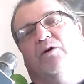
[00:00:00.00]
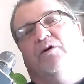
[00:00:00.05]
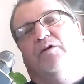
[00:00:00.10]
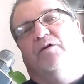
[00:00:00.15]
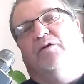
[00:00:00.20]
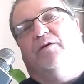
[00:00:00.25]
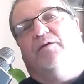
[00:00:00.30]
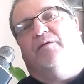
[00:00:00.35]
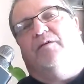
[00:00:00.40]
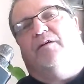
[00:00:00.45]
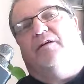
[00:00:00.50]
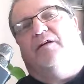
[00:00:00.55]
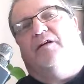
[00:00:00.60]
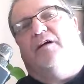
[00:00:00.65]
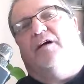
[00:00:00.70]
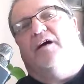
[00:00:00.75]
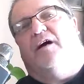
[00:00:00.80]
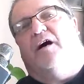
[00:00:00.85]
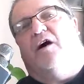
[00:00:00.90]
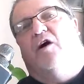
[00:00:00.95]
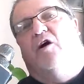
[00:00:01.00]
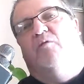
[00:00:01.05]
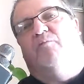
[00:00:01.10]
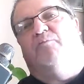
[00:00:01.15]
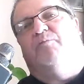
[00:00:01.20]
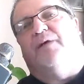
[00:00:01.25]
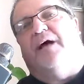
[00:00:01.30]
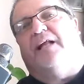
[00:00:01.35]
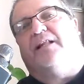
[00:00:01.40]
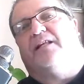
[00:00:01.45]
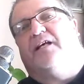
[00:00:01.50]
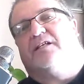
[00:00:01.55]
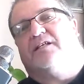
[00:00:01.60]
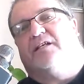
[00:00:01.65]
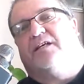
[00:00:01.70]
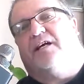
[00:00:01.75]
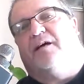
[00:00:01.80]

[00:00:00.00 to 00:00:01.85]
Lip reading: will hope that doesn't